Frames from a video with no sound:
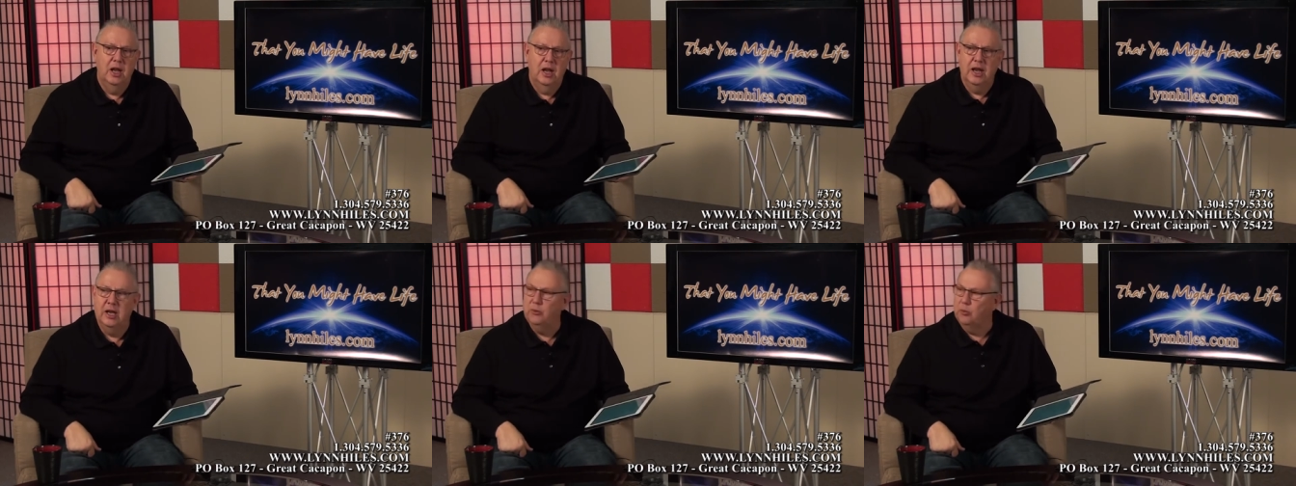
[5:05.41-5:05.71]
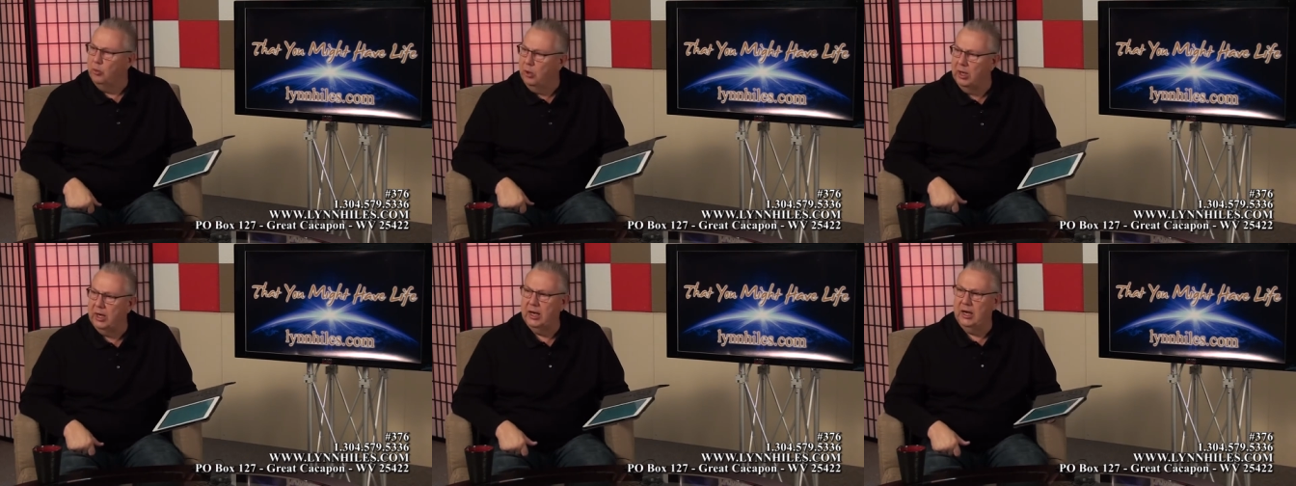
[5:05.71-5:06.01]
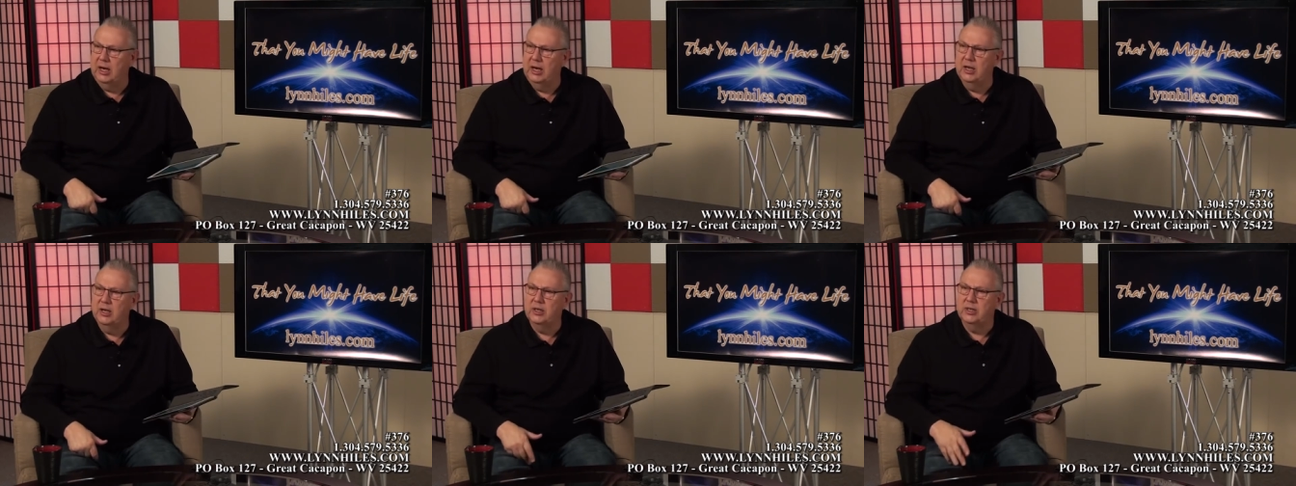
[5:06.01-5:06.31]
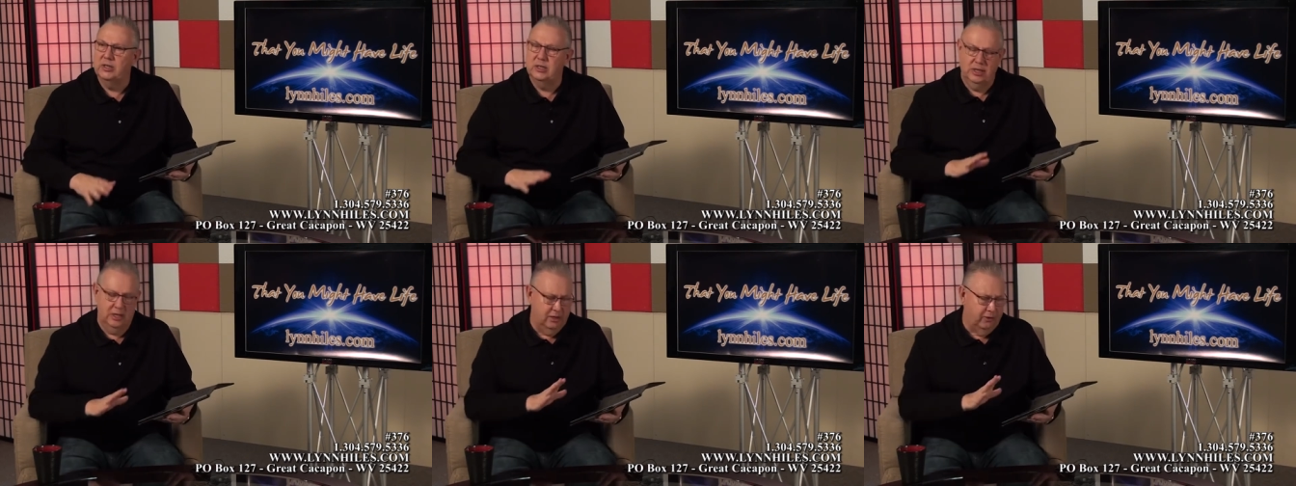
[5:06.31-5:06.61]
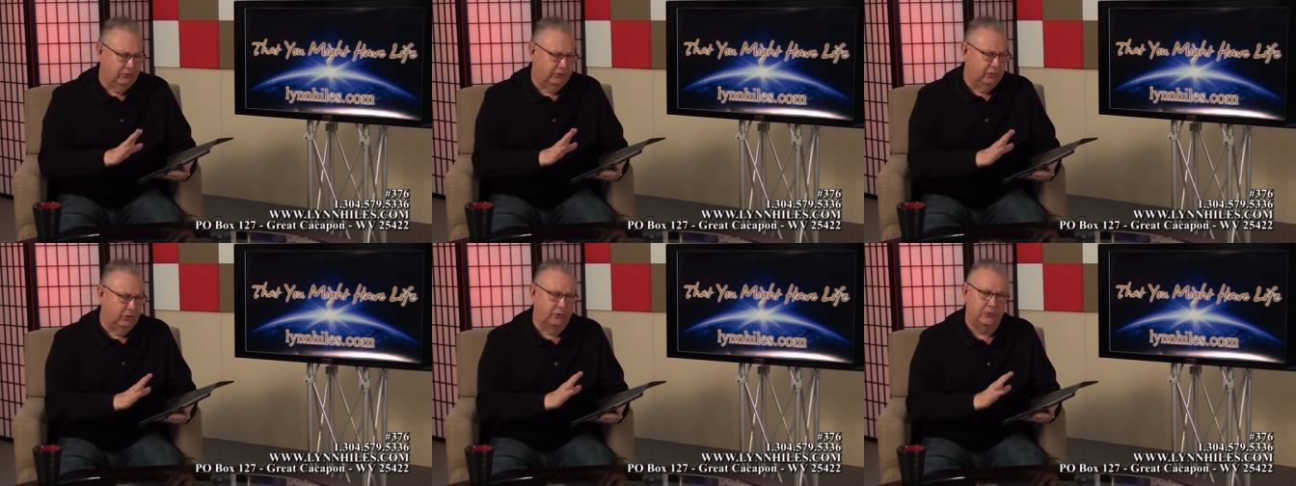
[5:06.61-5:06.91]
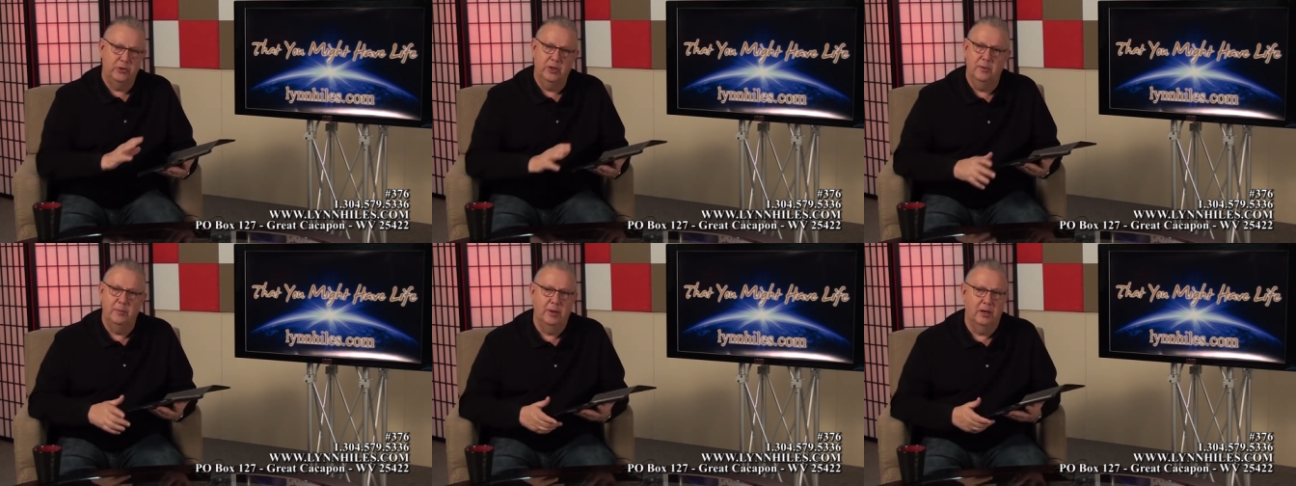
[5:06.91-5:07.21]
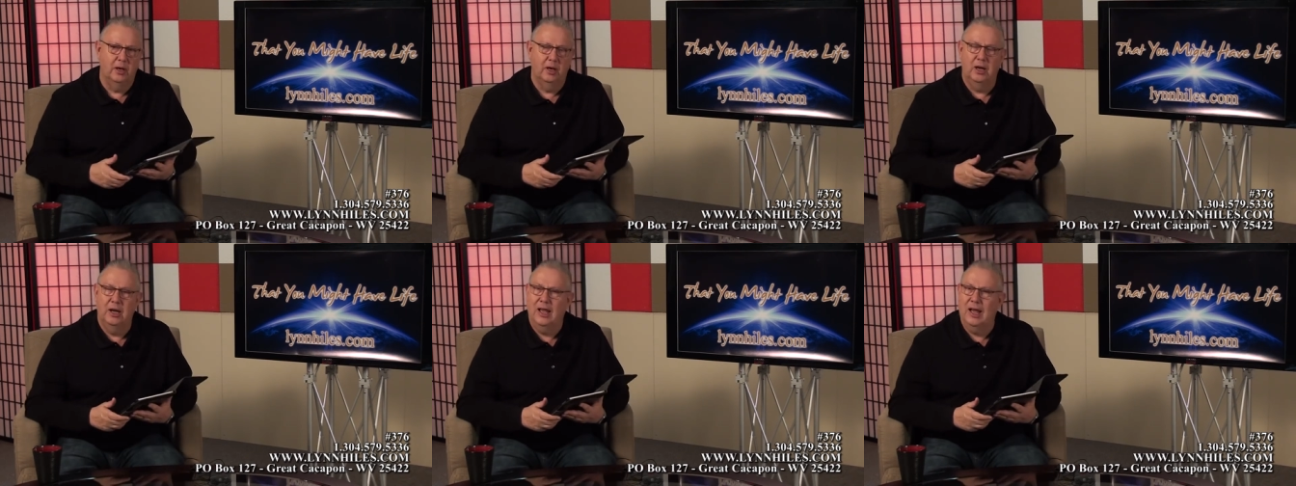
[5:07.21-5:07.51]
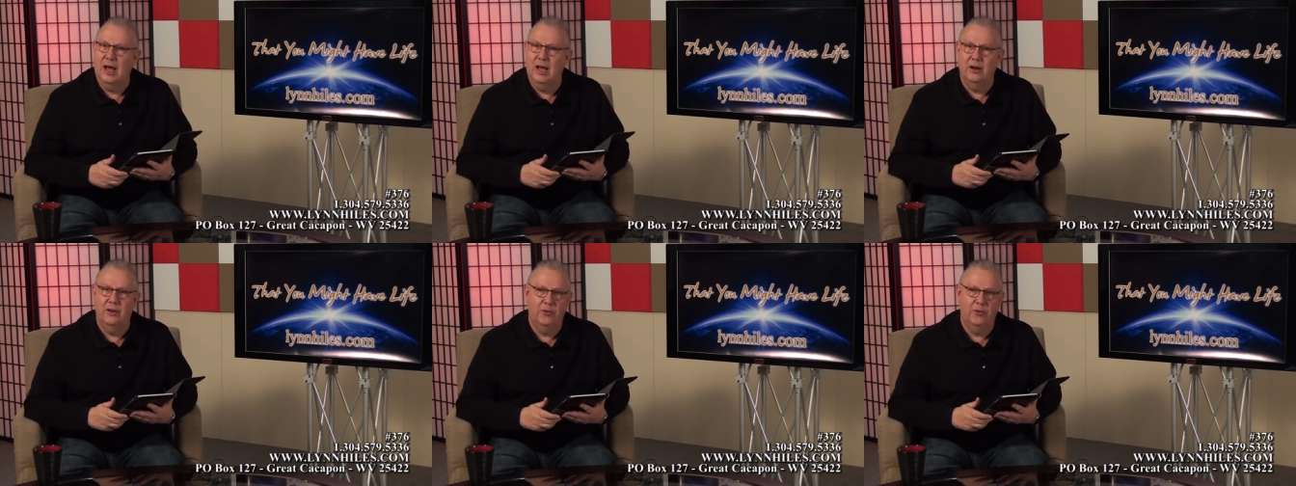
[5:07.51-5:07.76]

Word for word: He really is in fulfillment of a lot